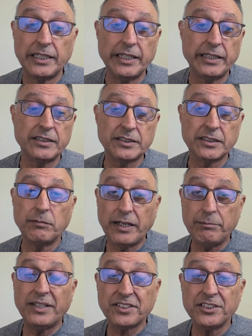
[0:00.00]
And it's in my
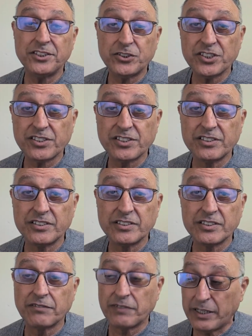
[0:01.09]
best interest,
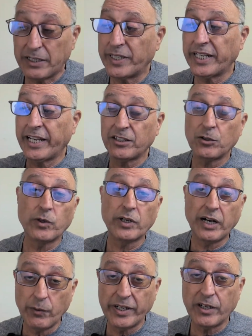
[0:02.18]
if I want to get to where I
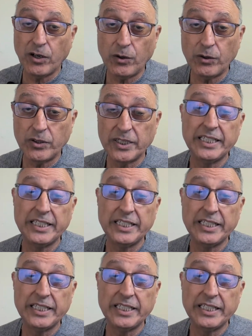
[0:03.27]
want to go,